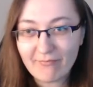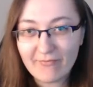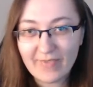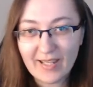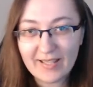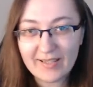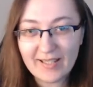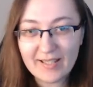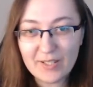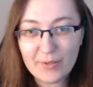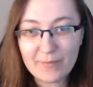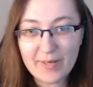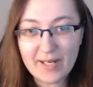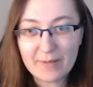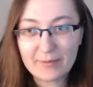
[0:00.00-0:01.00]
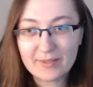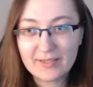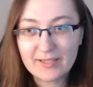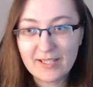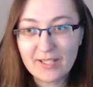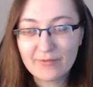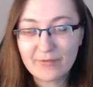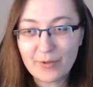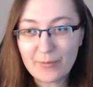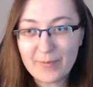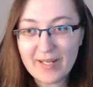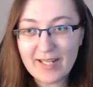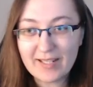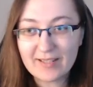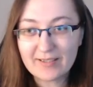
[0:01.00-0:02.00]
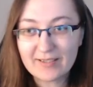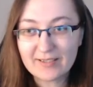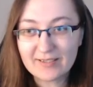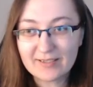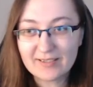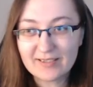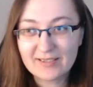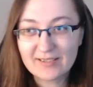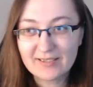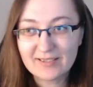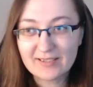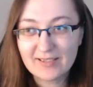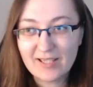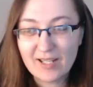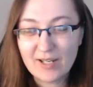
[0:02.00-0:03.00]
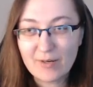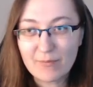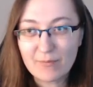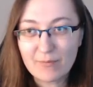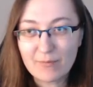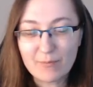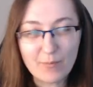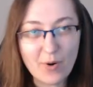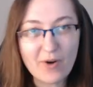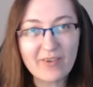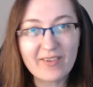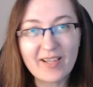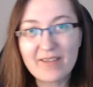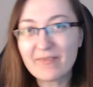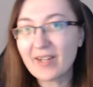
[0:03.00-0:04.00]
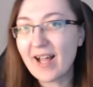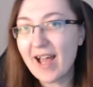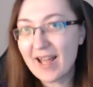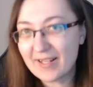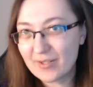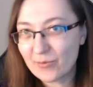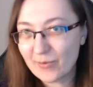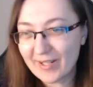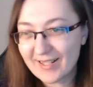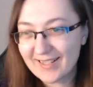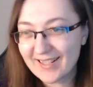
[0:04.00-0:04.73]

Thank you, Bam, for being the more level-headed one.